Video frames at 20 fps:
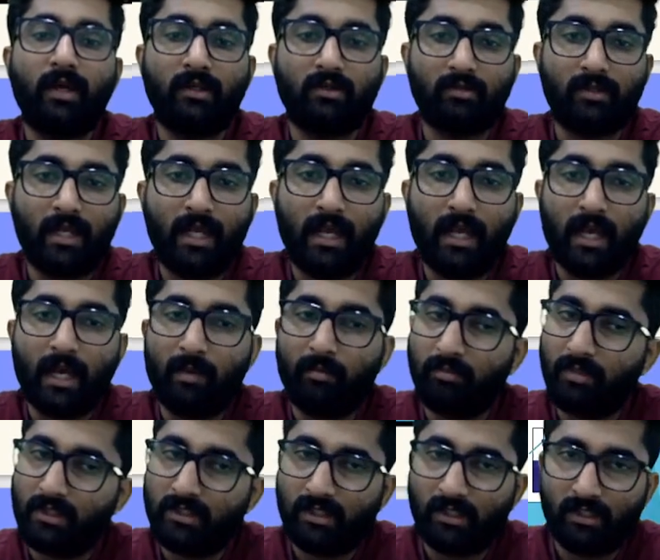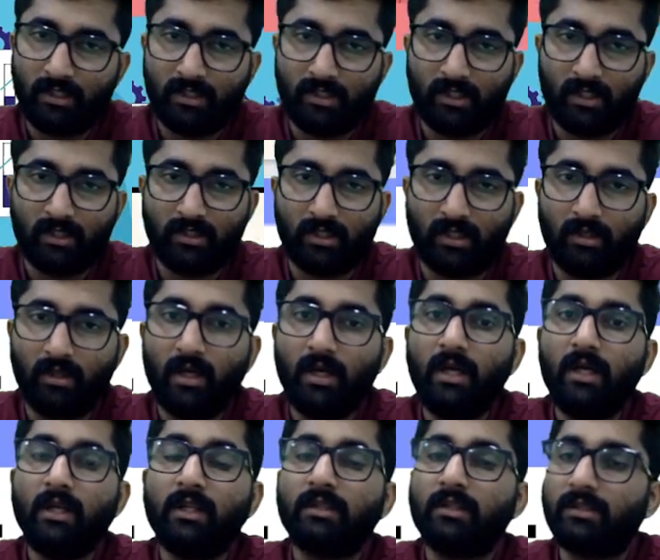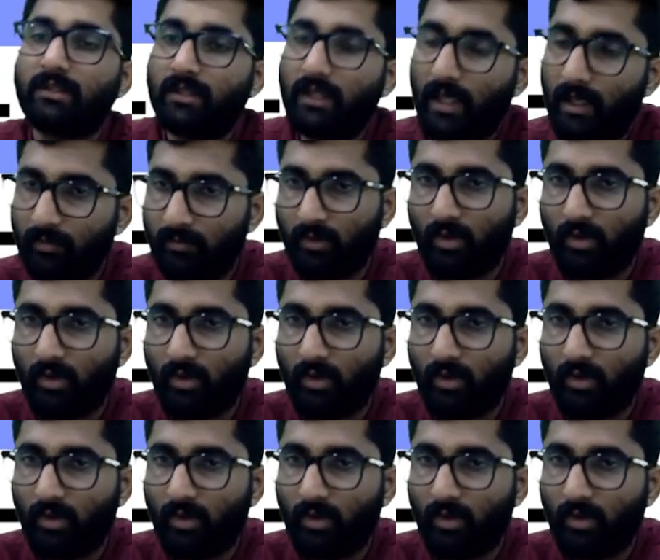to take compulsory registration. The same